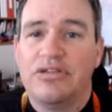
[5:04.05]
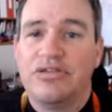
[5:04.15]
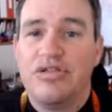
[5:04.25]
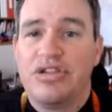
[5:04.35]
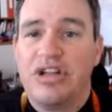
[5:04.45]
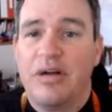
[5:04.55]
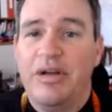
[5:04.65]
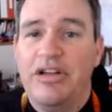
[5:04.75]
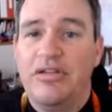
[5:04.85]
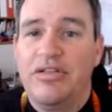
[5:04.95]
So you should tell
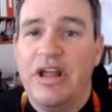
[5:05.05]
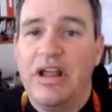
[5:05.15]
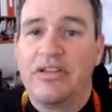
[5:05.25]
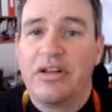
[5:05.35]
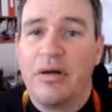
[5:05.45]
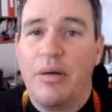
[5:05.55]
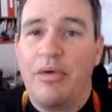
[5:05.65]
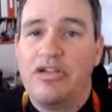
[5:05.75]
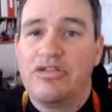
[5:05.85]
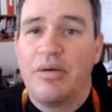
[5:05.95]
me two things.
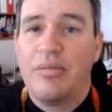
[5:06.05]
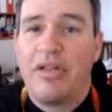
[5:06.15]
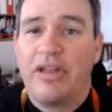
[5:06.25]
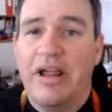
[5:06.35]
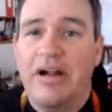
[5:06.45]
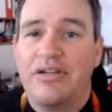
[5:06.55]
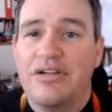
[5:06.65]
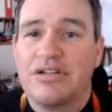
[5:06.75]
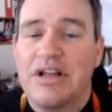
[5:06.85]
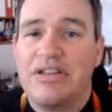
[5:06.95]
You should tell me about the
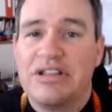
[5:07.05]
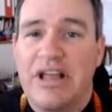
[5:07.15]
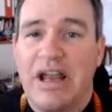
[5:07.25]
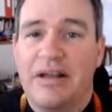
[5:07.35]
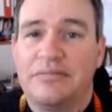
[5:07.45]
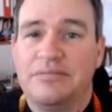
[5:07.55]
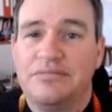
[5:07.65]
characters and the setting.